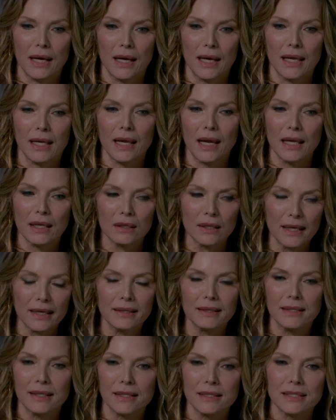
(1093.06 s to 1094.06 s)
I, I
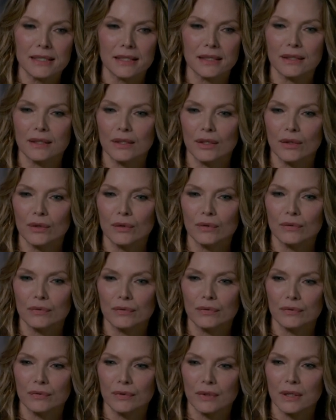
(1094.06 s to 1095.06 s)
like the idea of
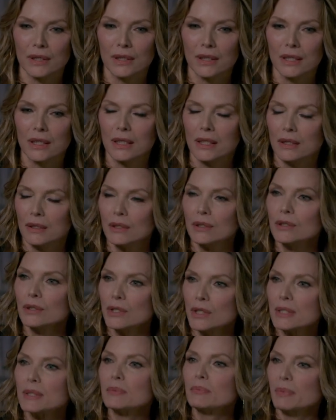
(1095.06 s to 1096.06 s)

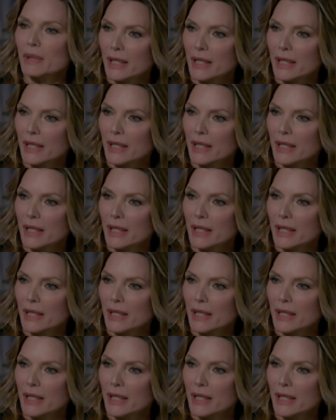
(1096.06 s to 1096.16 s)
just